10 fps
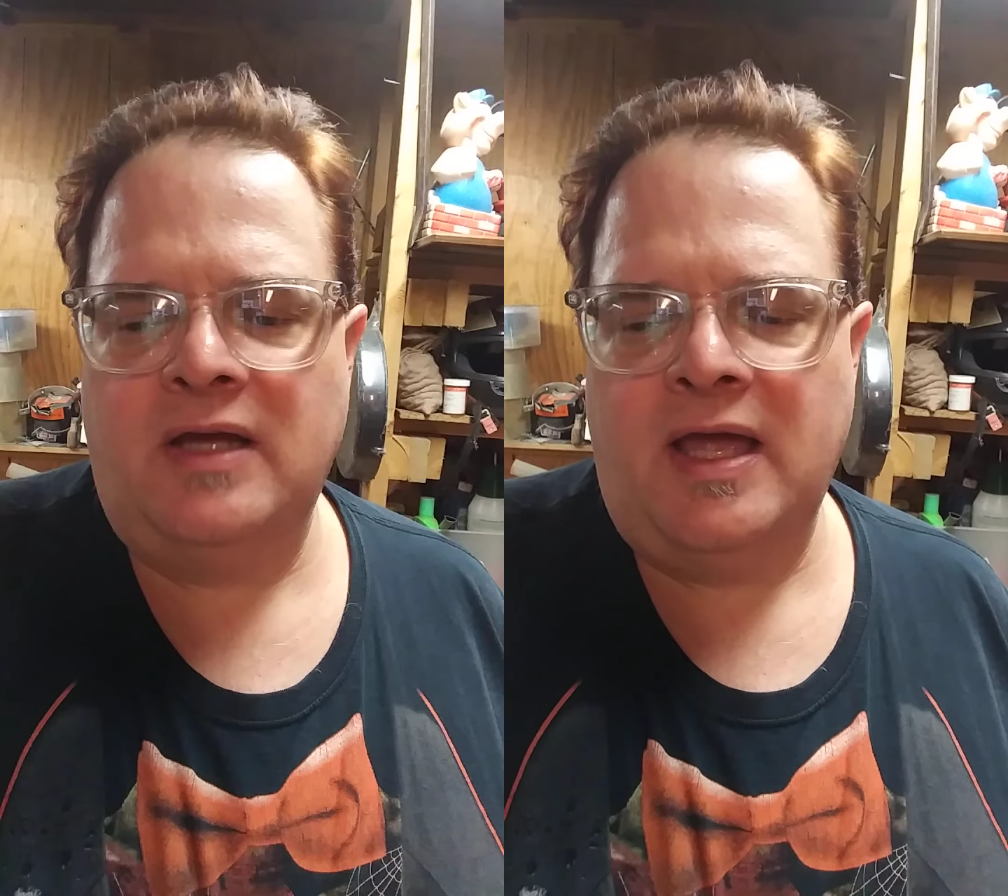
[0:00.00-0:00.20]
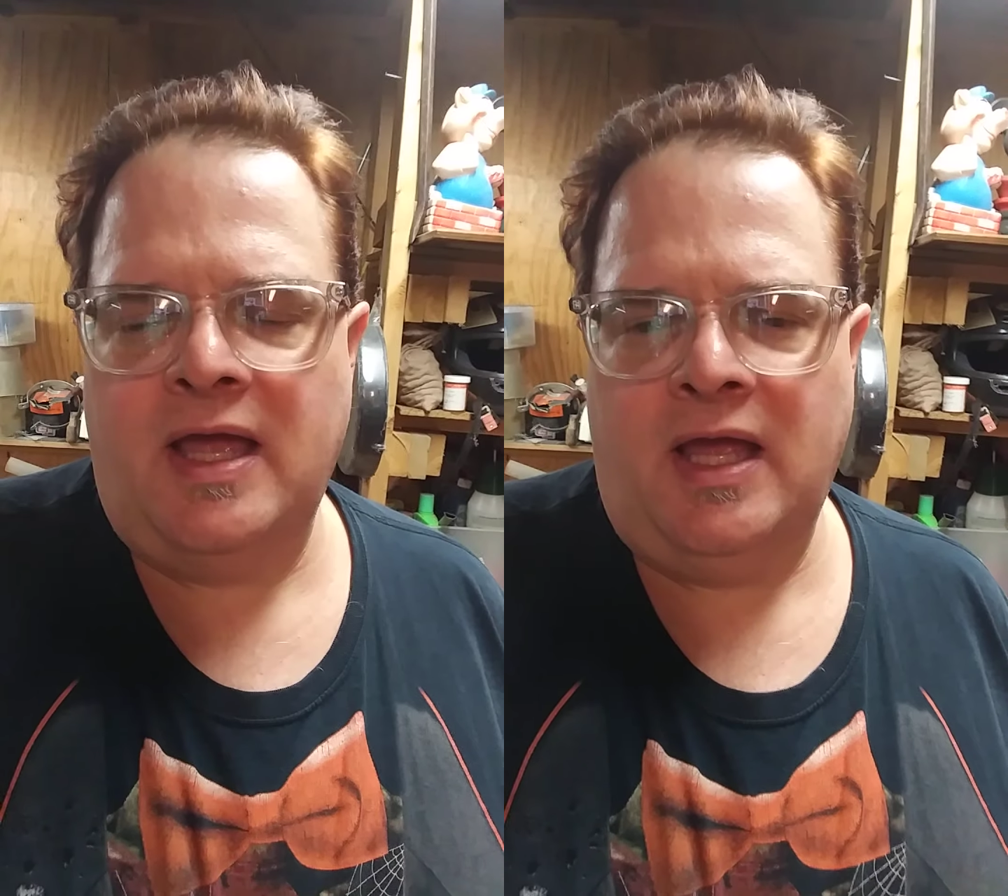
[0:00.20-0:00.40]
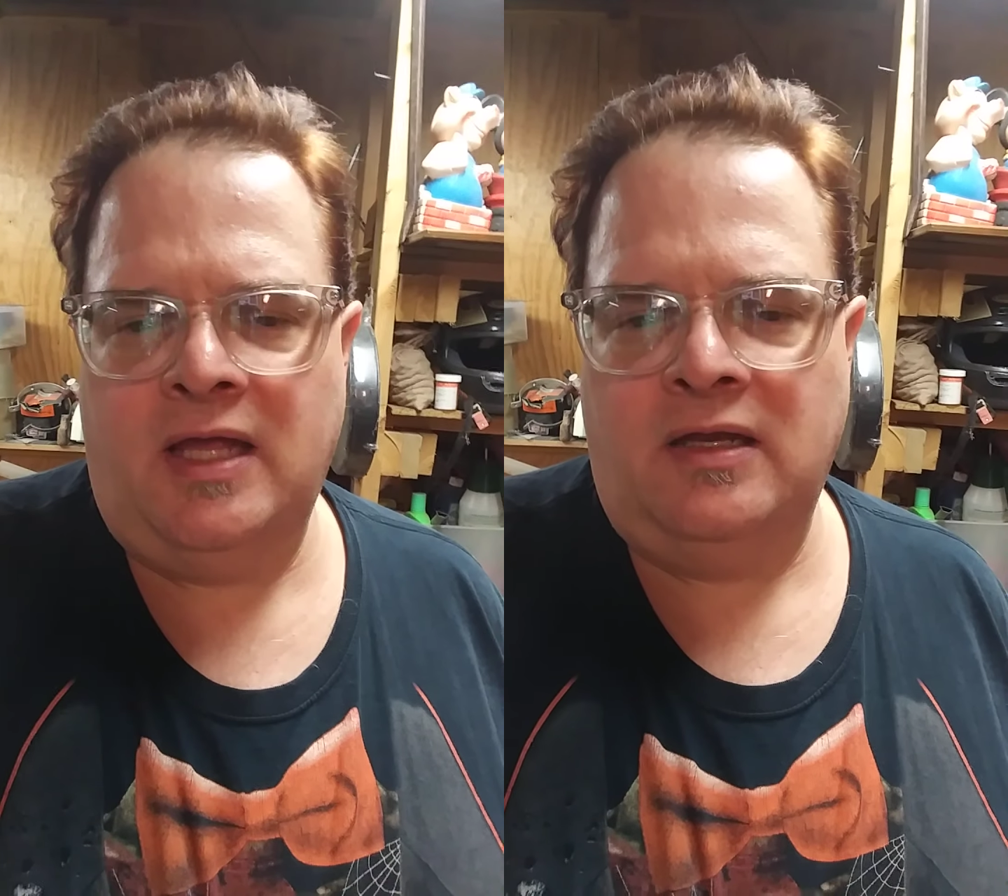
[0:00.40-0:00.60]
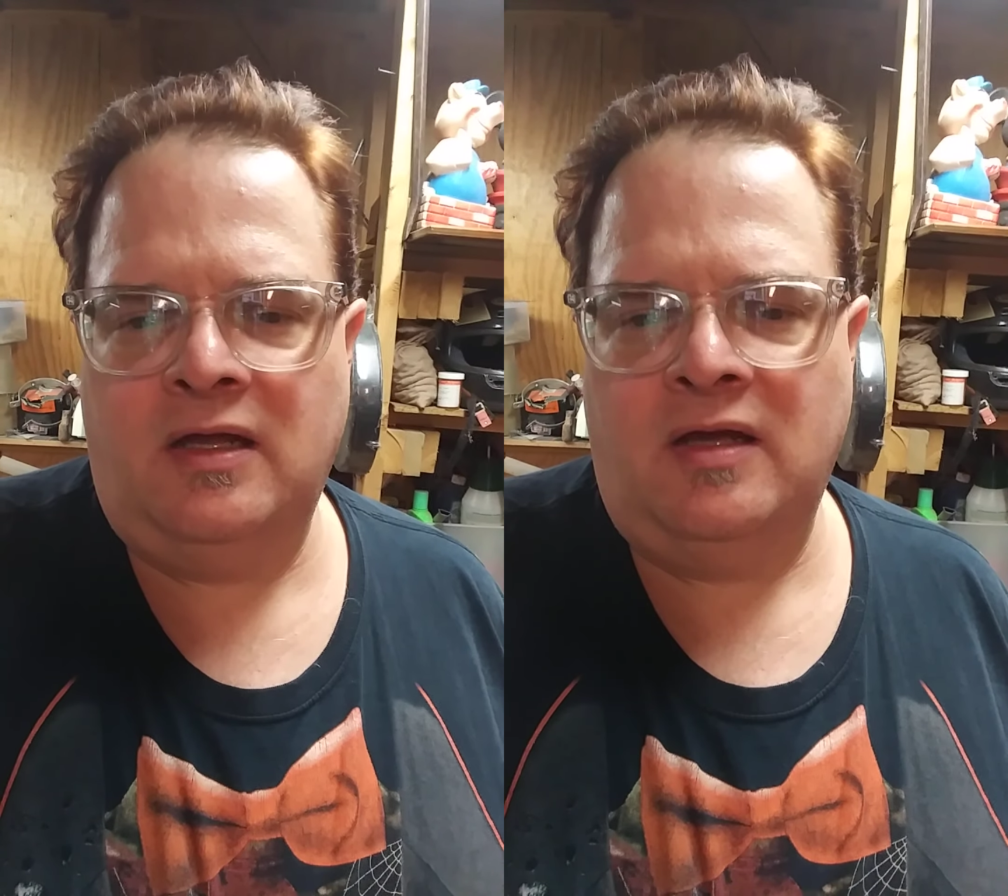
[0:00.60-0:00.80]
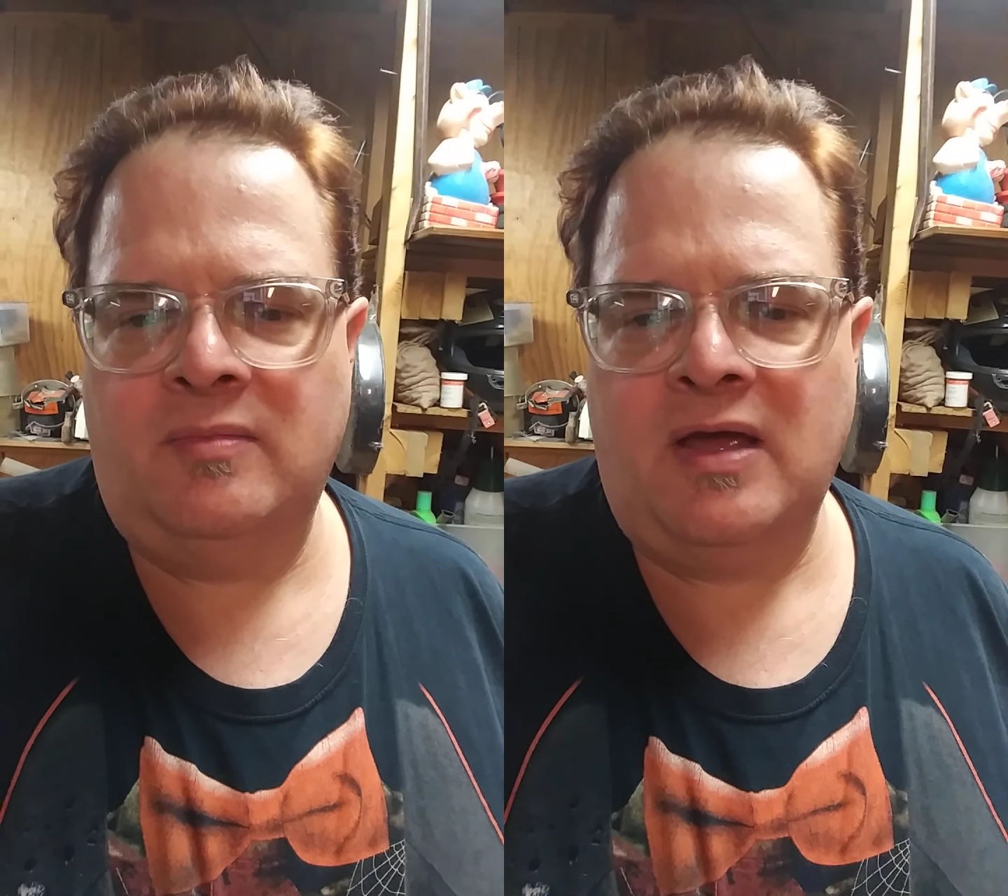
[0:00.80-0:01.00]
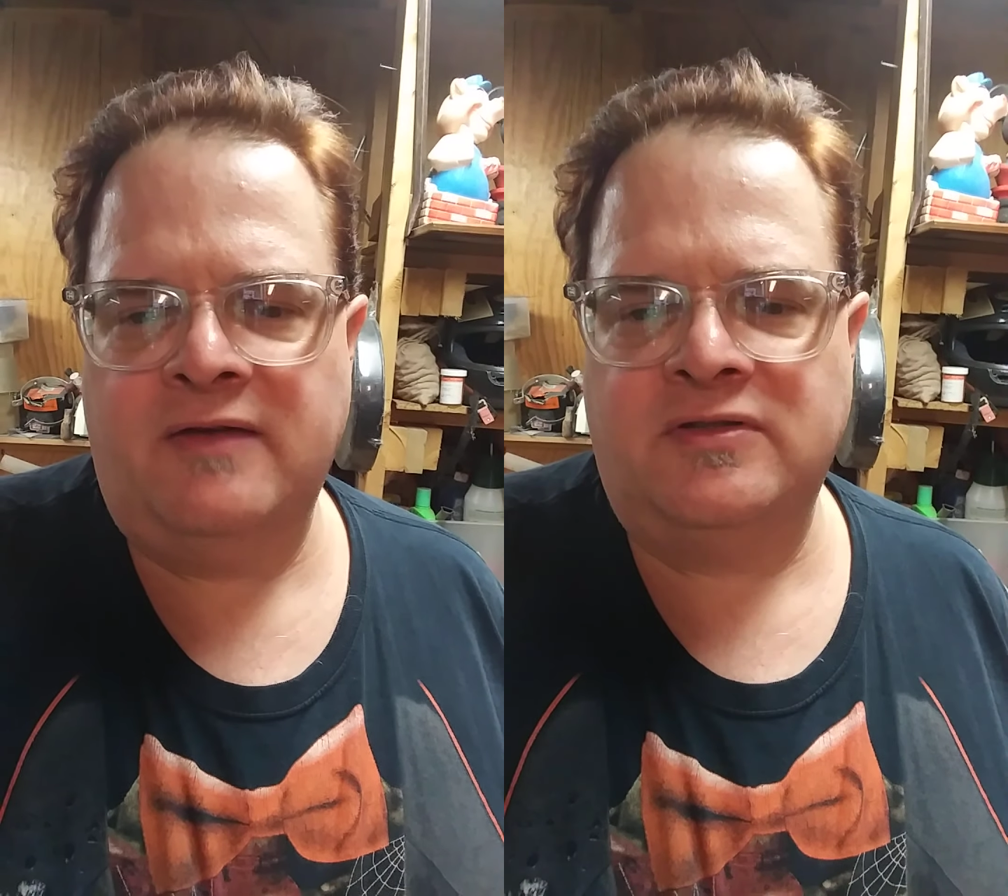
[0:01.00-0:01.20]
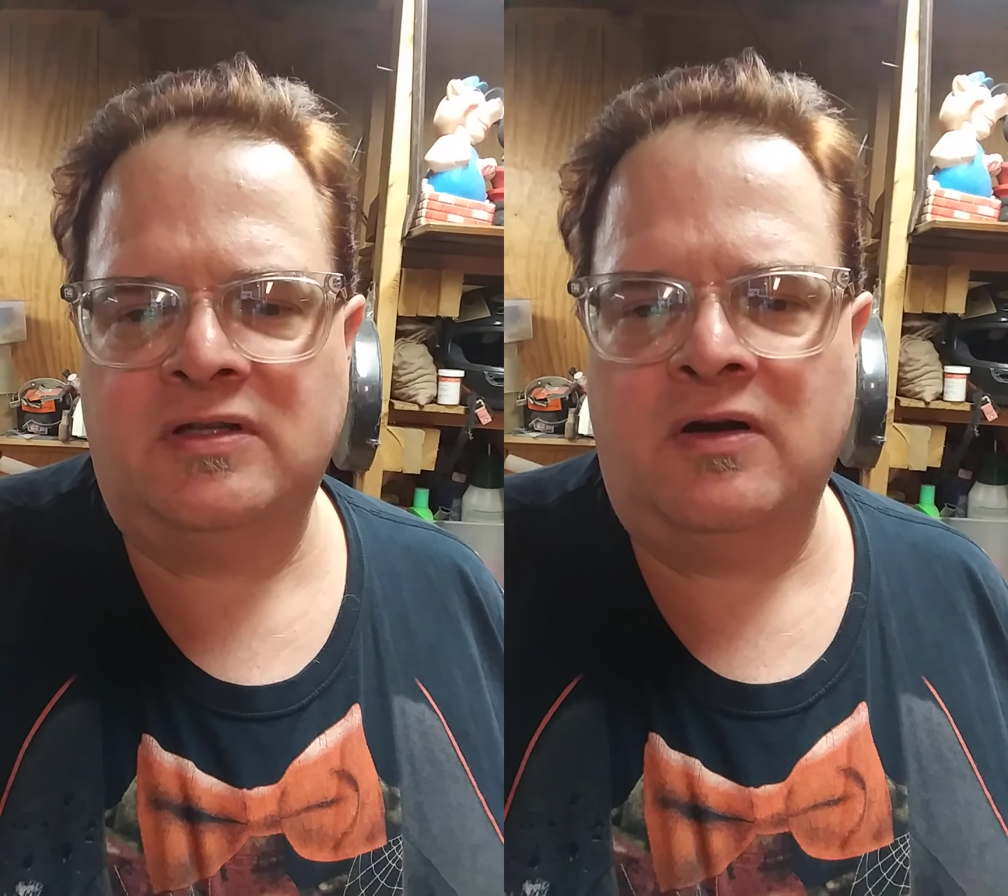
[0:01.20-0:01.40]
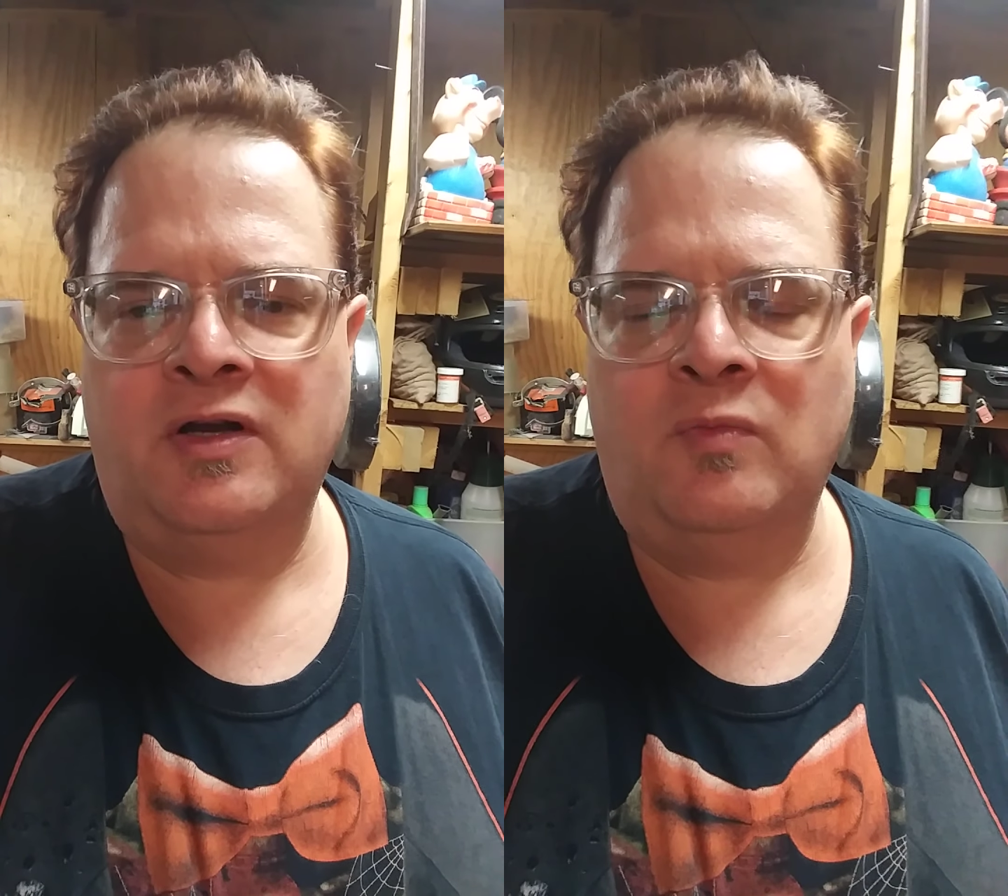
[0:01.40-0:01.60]
and I've
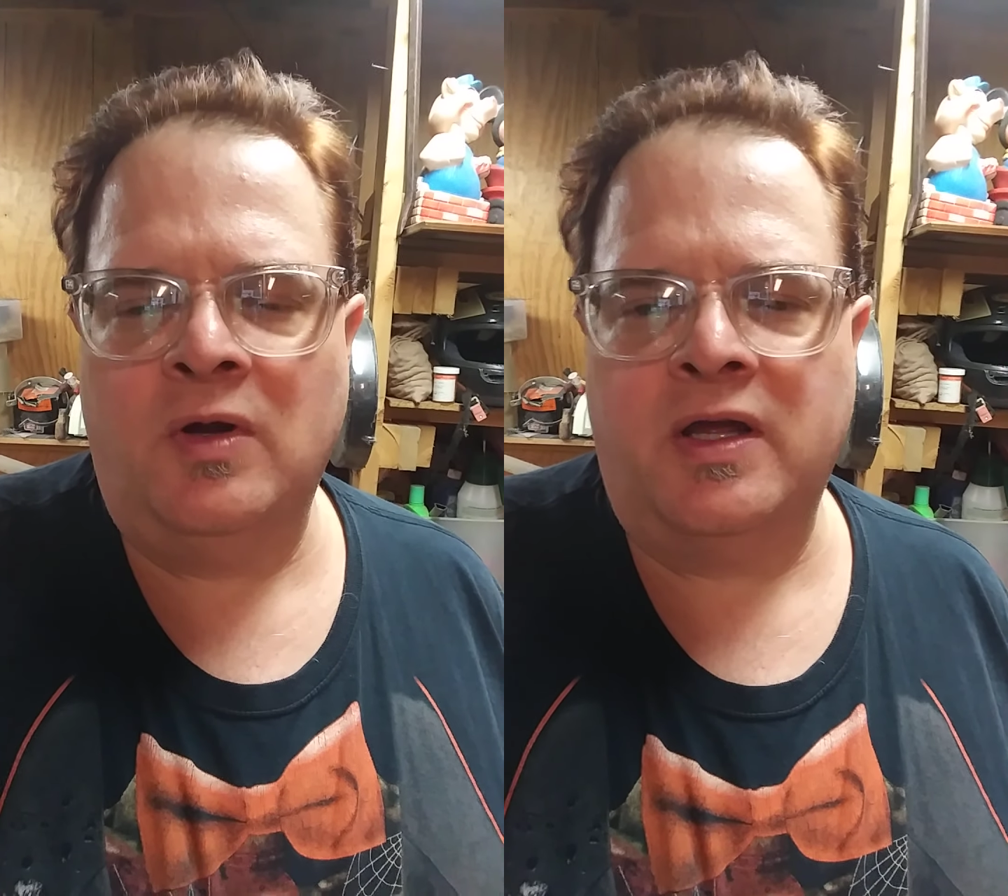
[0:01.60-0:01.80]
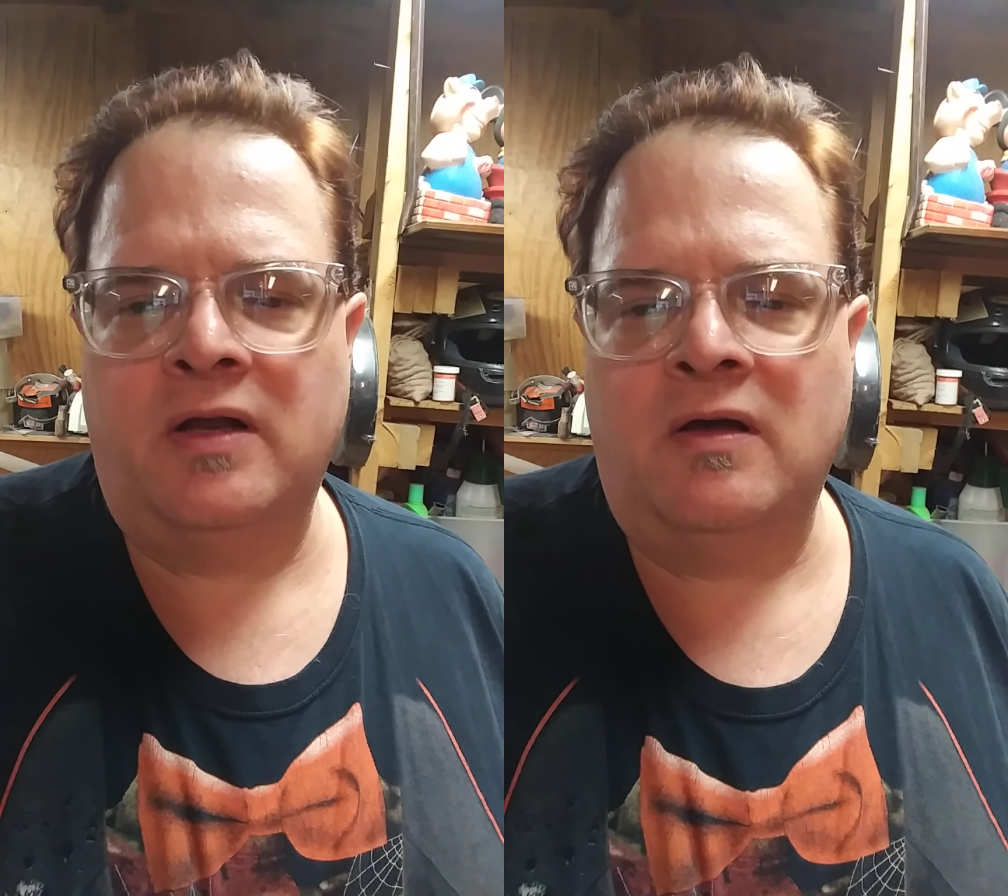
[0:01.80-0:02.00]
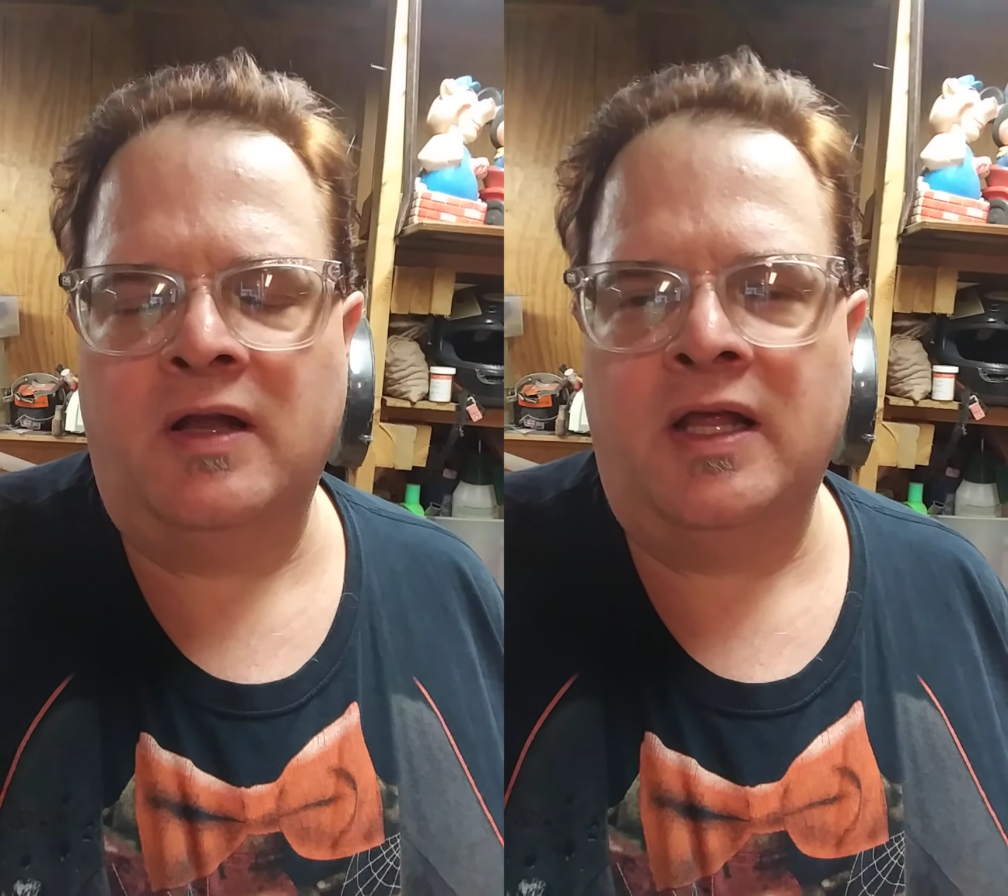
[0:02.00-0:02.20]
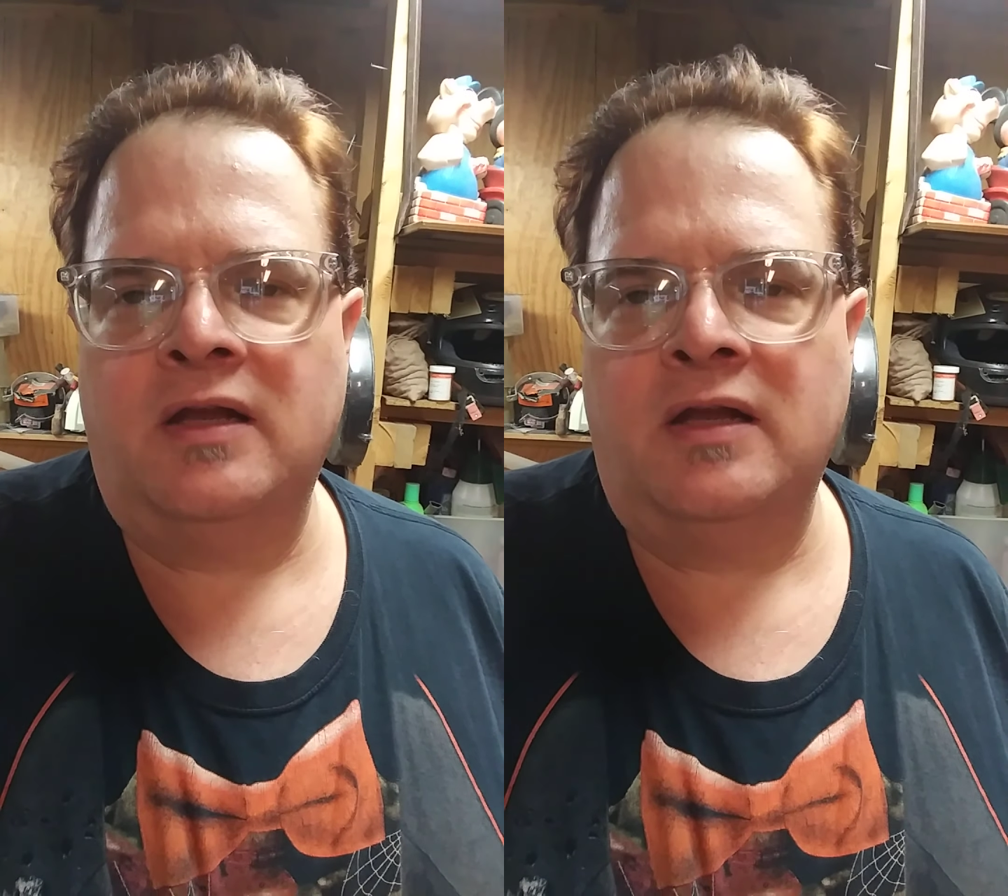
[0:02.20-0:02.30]
started working on it,